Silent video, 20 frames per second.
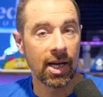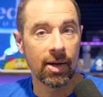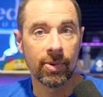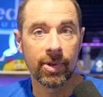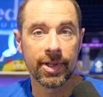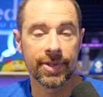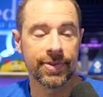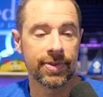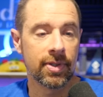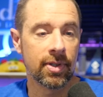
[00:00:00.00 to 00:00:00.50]

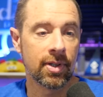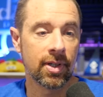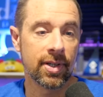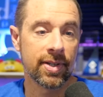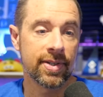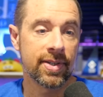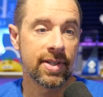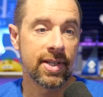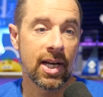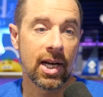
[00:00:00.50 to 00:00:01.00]
else are you going to
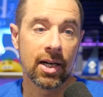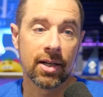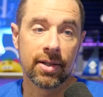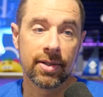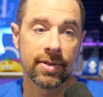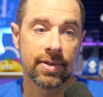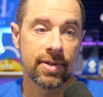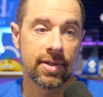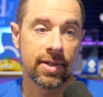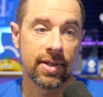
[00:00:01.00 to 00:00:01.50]
stare
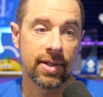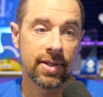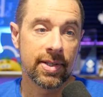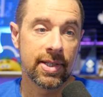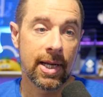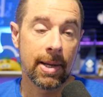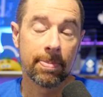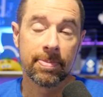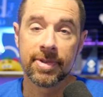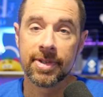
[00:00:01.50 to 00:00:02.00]
into the
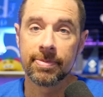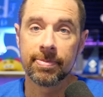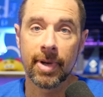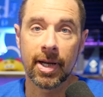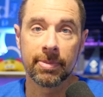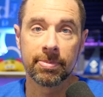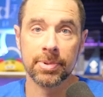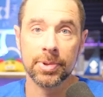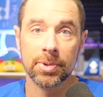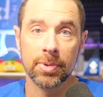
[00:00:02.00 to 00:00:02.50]
depths of
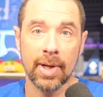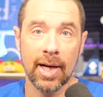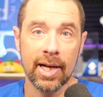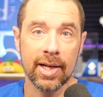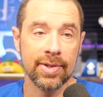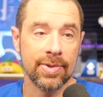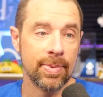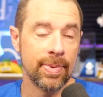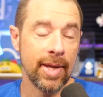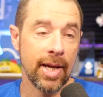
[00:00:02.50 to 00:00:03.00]
my blue
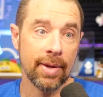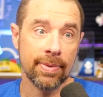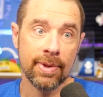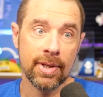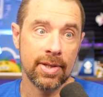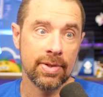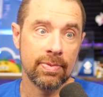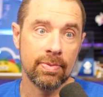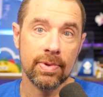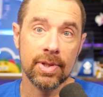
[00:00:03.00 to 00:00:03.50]
eyes without
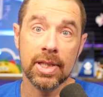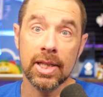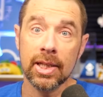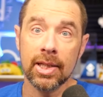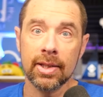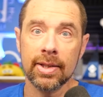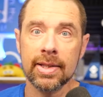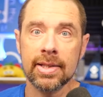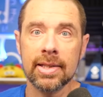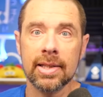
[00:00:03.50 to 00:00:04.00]
these
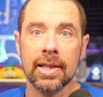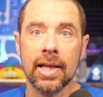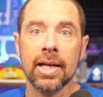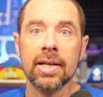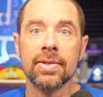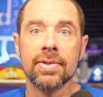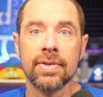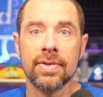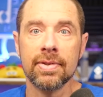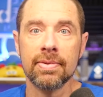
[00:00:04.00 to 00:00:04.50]
ridiculous
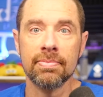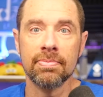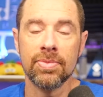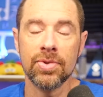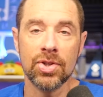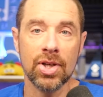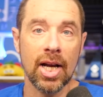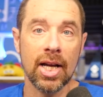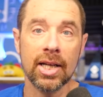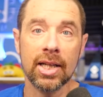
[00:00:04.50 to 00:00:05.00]
lights
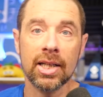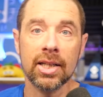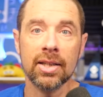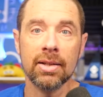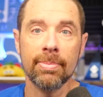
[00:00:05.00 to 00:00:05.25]
shining into